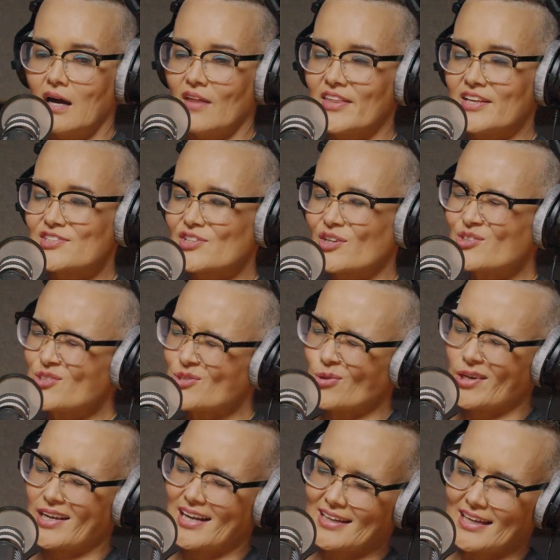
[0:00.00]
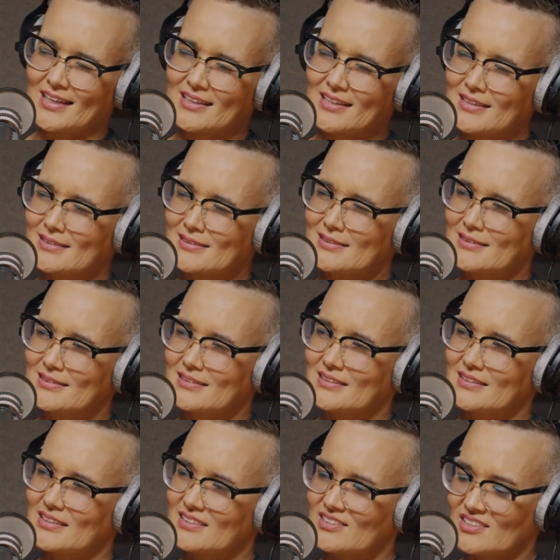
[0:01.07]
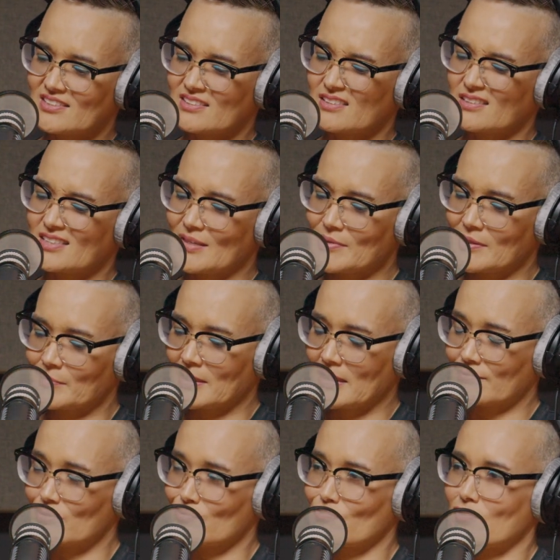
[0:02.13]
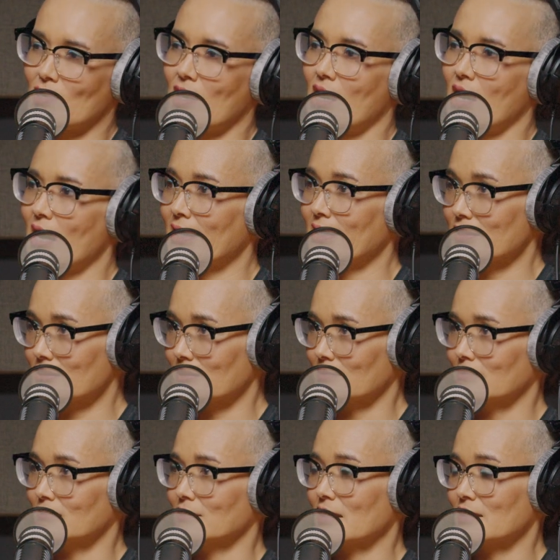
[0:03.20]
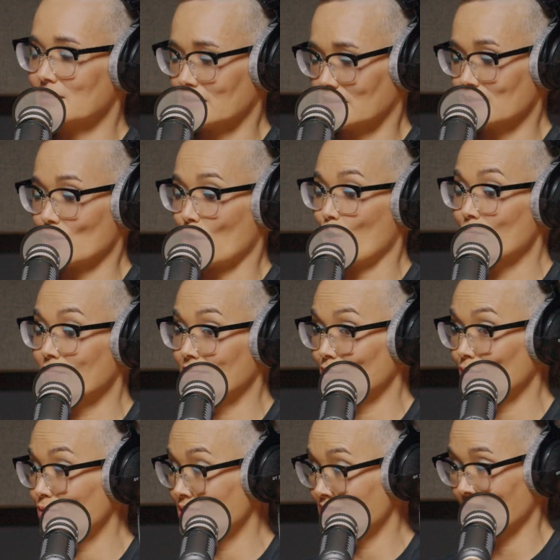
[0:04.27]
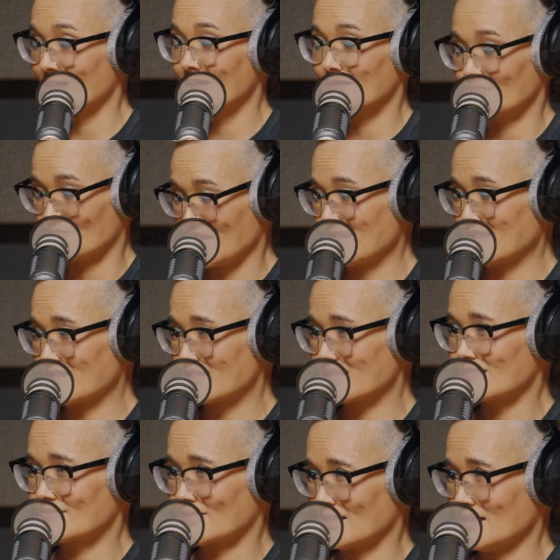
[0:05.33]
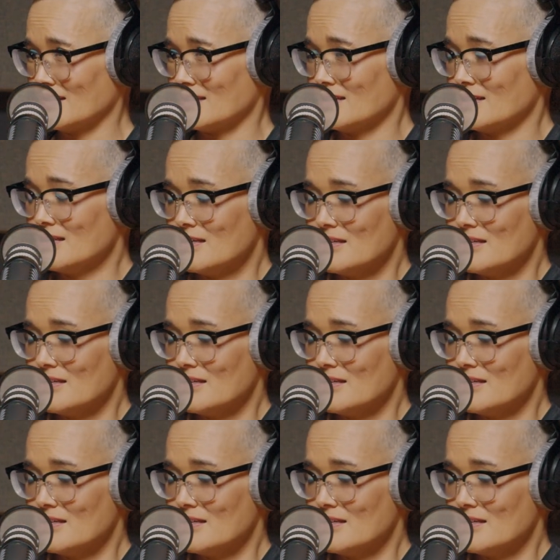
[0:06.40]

there's no shortcut out of this. It's just something I'm going to have to ride until it's over, and it could take months, right?